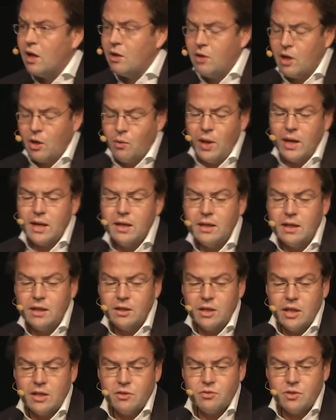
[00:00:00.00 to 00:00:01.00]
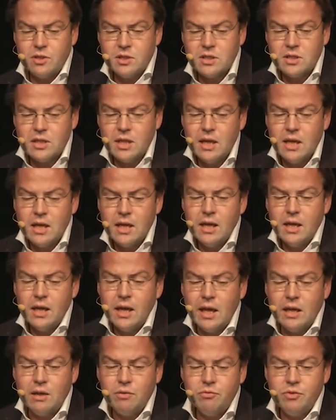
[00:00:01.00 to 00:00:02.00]
directly in the entrance,
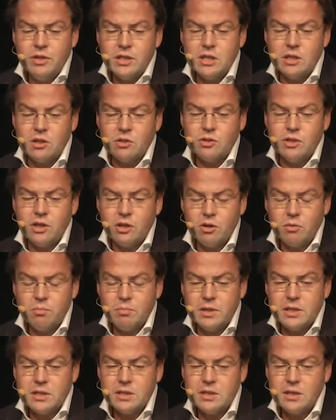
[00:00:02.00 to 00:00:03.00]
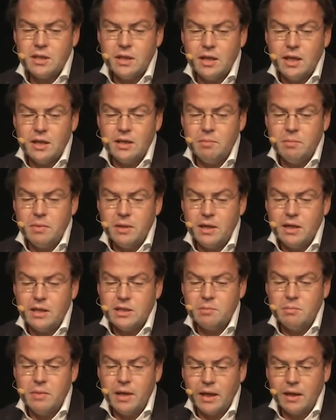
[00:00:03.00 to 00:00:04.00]
and the physiotherapist at
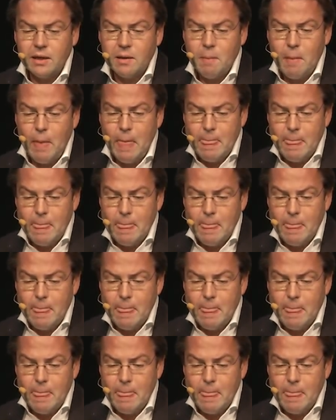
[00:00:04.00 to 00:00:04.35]
the back.